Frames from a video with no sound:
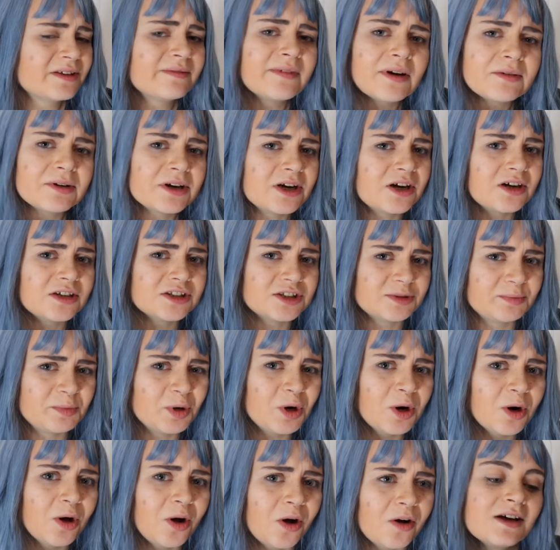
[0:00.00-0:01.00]
are very hard to
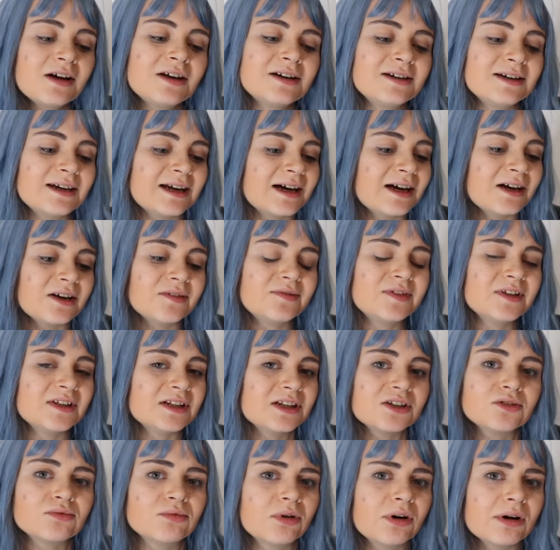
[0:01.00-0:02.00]
pull off. Nah, I think
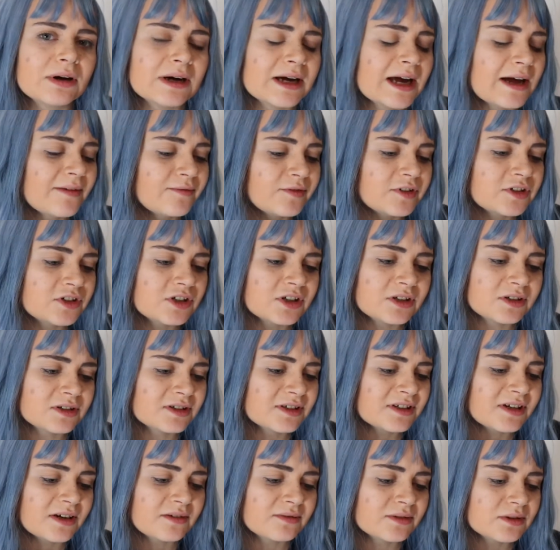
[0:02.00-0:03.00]
that's wrong. Catfishing and
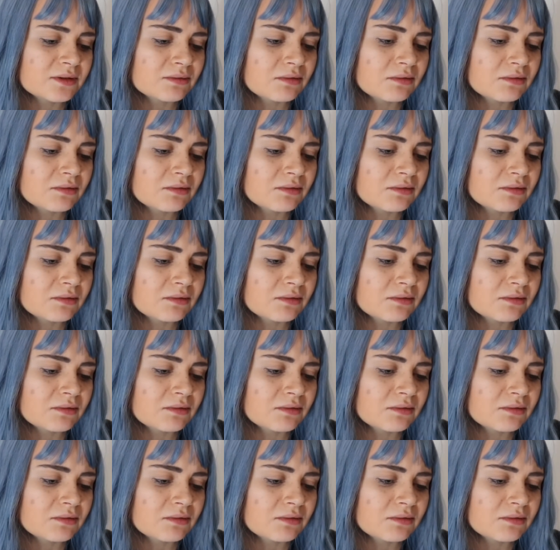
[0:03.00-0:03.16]
stuff is